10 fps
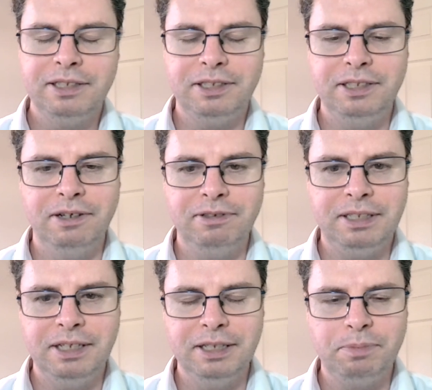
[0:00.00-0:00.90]
to
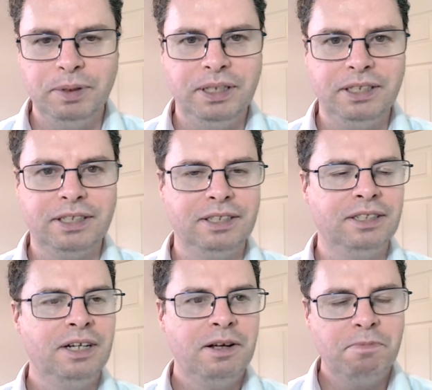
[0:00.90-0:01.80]
this position
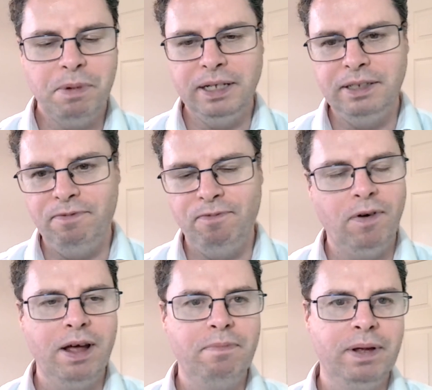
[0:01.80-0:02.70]
basically 5
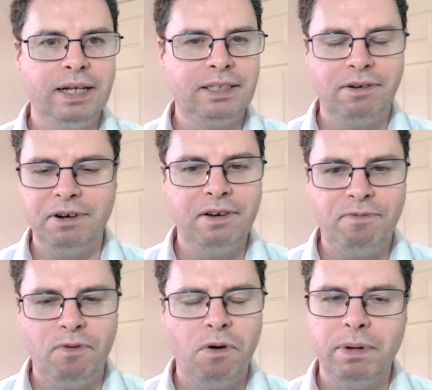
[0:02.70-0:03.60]
minutes or
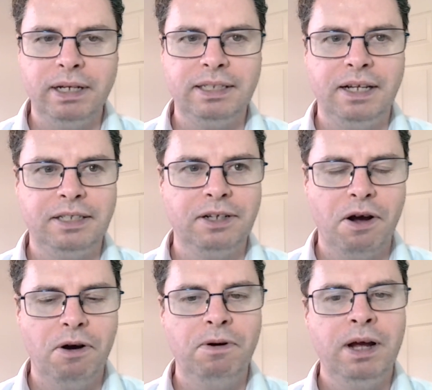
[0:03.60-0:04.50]
4 minutes, I think, to
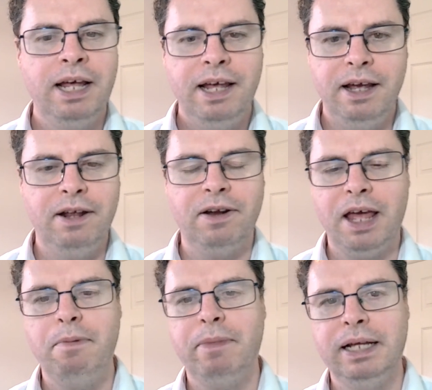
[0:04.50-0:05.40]
go in the game
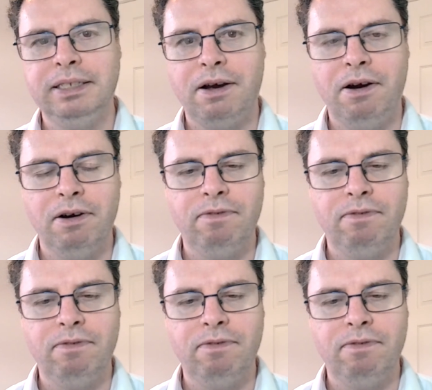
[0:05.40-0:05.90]
against Cardiff.